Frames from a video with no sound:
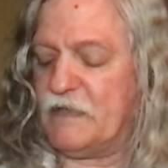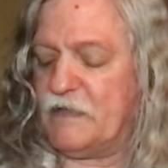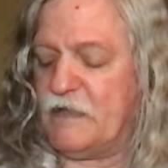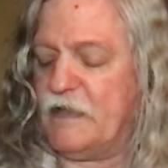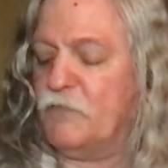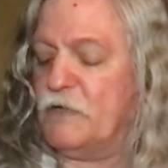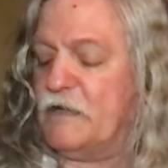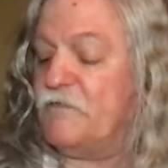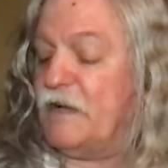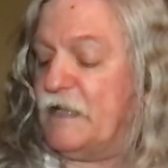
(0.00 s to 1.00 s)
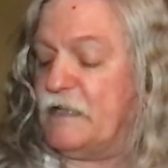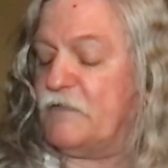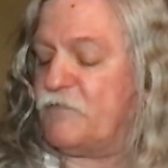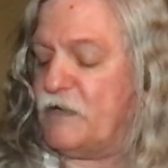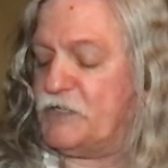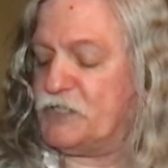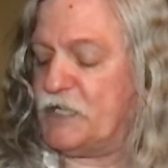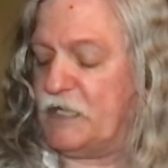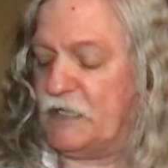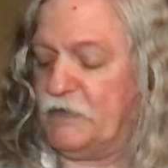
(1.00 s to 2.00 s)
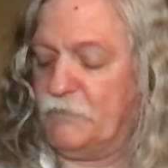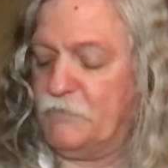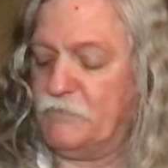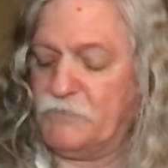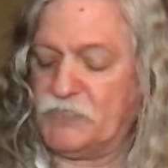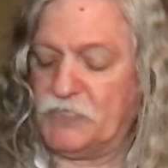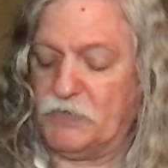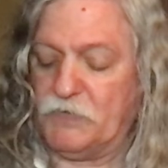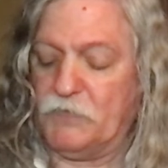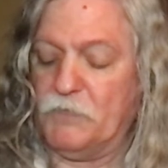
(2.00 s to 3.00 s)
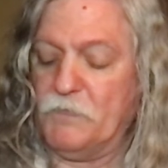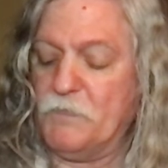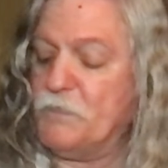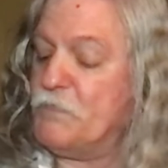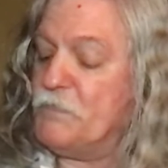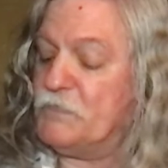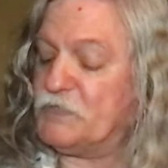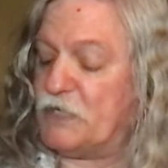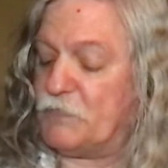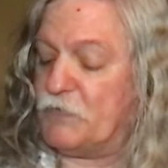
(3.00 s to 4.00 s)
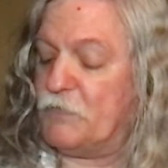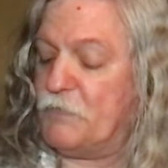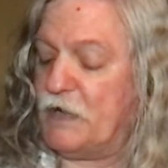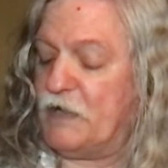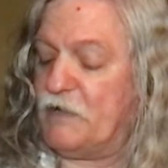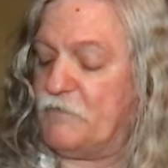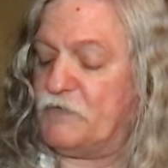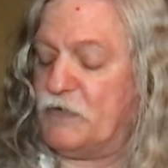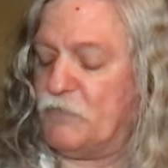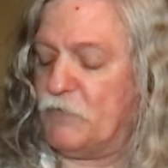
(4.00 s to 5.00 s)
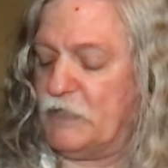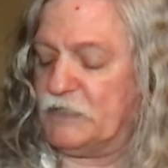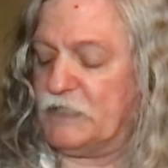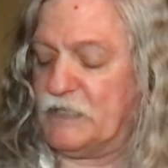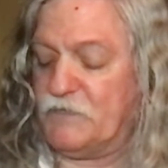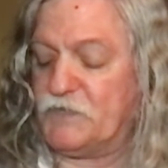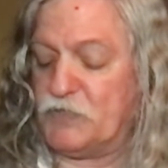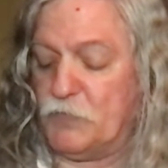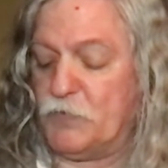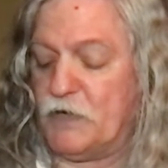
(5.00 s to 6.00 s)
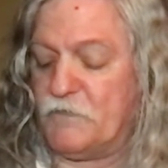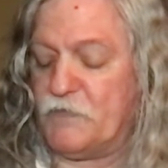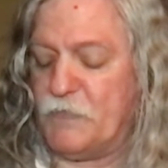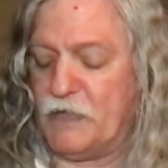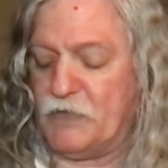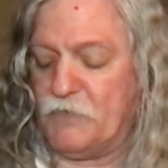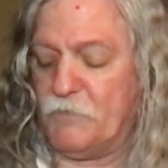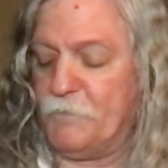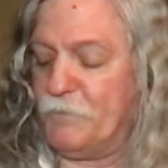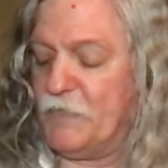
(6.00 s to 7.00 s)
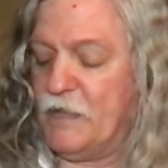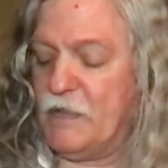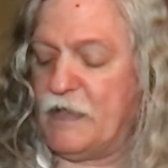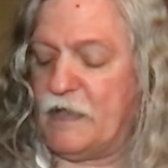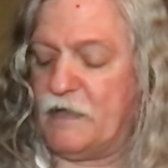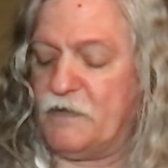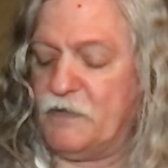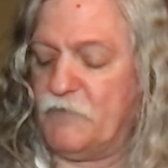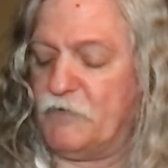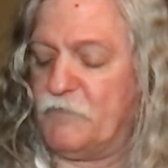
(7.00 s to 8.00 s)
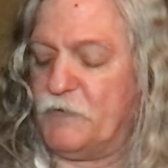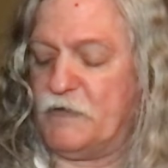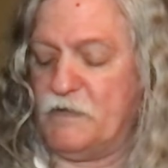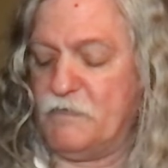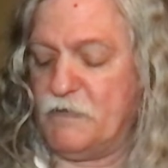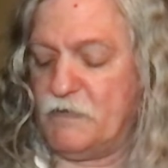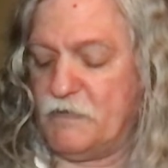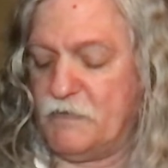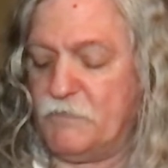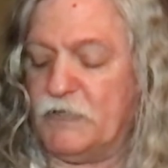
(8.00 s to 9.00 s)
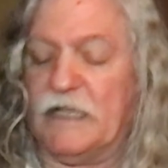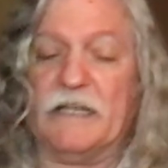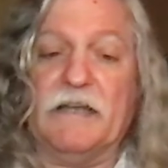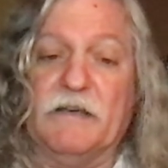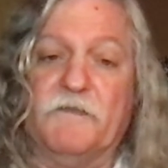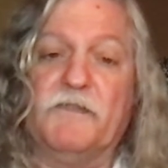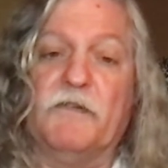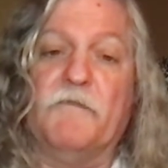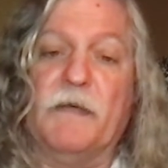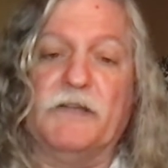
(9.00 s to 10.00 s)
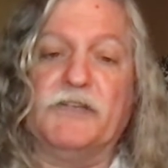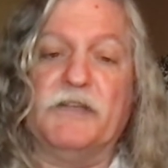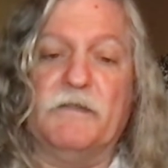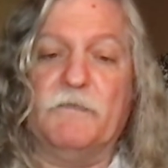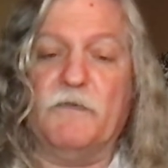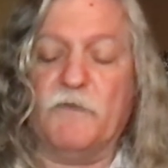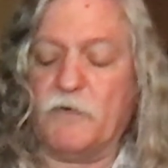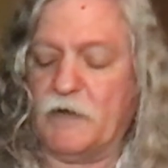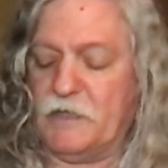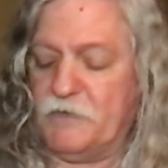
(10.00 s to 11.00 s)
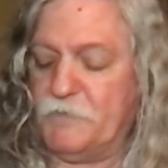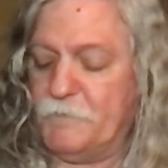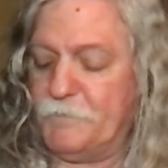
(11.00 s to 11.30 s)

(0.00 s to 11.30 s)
Anyone inviting the French king to supper might have done well to leave soup off the menu, and he would have been polite enough to have mentioned it beforehand.